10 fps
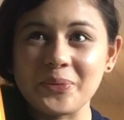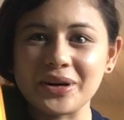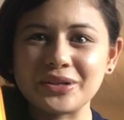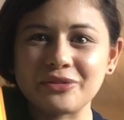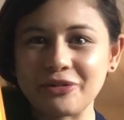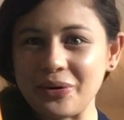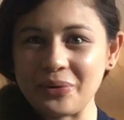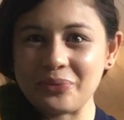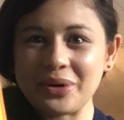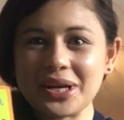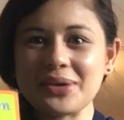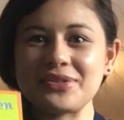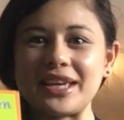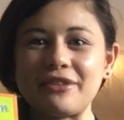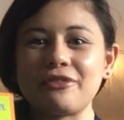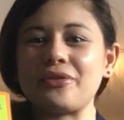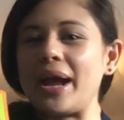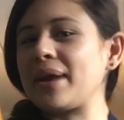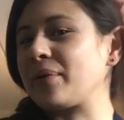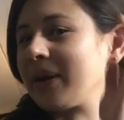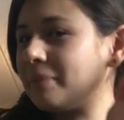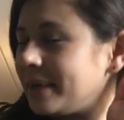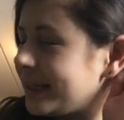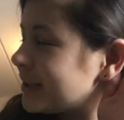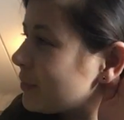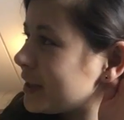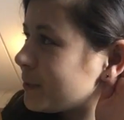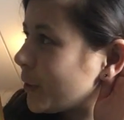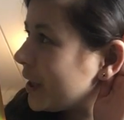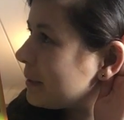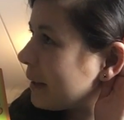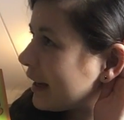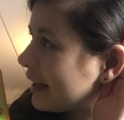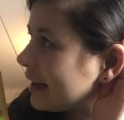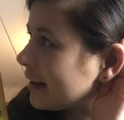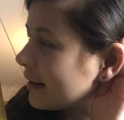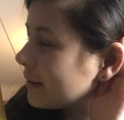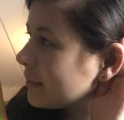Wonderful. What do you think fragrant means? Whisper in my ear.